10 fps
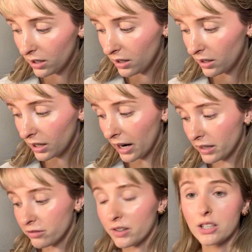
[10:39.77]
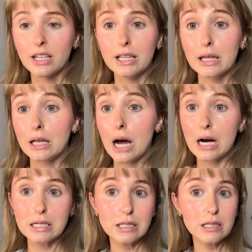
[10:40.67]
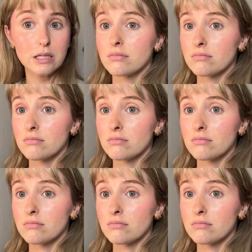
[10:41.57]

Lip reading: kind of felt like the last